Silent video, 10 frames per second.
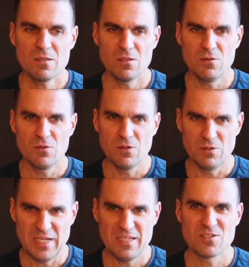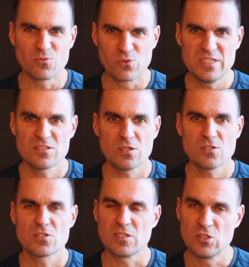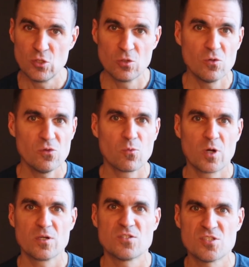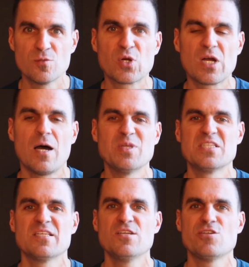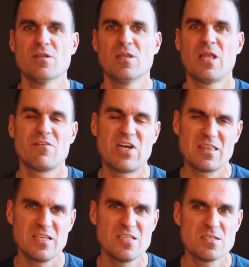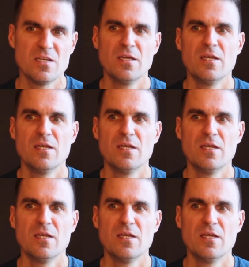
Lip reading: you need to research and Google the word supercompensation. A lot of athletes